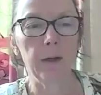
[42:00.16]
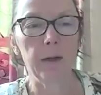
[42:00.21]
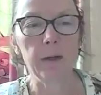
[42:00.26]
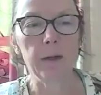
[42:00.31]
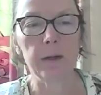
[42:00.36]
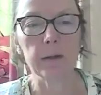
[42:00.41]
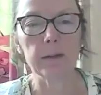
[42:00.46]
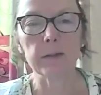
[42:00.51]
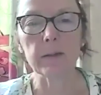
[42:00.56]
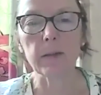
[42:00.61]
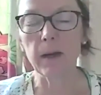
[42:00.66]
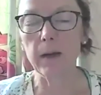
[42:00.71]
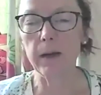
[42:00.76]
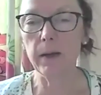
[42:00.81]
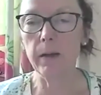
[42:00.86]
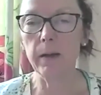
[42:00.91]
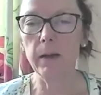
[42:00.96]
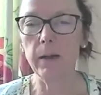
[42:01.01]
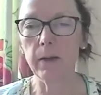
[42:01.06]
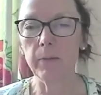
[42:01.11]
yes.
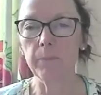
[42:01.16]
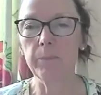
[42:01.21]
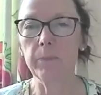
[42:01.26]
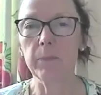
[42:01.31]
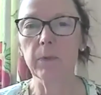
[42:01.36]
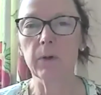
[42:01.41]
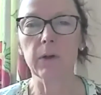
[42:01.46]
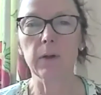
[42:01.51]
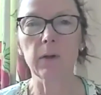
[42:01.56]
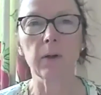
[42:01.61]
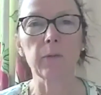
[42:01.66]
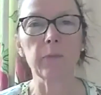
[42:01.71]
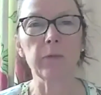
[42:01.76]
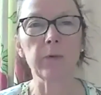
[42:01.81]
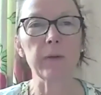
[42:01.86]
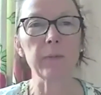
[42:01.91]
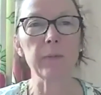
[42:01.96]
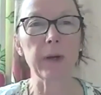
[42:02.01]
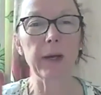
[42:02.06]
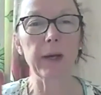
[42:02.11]
I can't
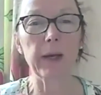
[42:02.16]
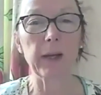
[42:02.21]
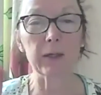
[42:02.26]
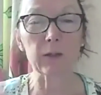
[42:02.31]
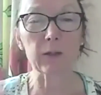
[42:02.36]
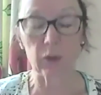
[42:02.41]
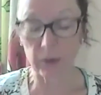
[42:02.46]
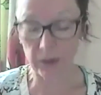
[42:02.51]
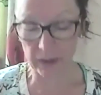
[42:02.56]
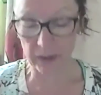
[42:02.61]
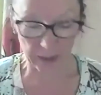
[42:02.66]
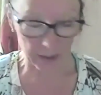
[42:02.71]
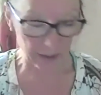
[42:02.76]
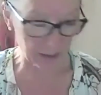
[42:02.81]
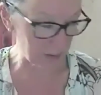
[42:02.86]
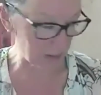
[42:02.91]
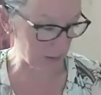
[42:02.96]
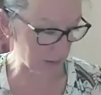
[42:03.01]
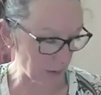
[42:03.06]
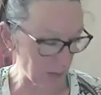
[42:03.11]
find my electronic
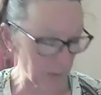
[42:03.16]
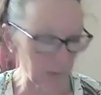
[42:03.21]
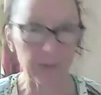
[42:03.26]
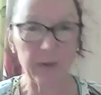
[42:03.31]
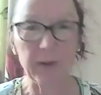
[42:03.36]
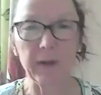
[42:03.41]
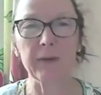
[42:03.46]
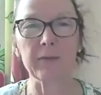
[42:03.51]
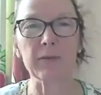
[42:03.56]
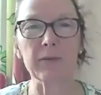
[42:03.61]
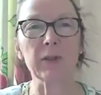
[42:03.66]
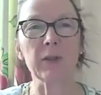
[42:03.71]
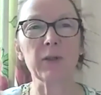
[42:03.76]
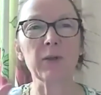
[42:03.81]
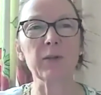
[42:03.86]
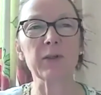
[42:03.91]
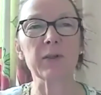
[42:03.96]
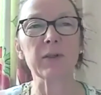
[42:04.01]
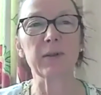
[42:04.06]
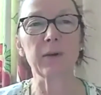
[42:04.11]
hand, so I have to
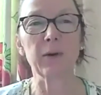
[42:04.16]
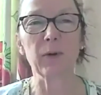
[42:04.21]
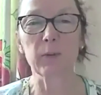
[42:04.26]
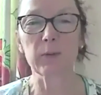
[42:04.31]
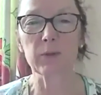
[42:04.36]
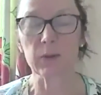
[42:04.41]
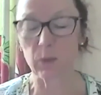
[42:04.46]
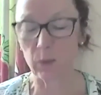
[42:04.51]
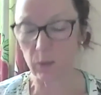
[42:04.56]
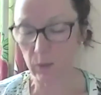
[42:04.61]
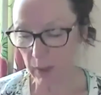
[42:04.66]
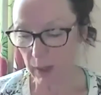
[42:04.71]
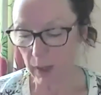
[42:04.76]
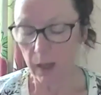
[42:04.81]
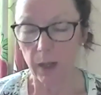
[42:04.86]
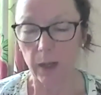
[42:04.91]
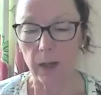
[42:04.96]
use old school.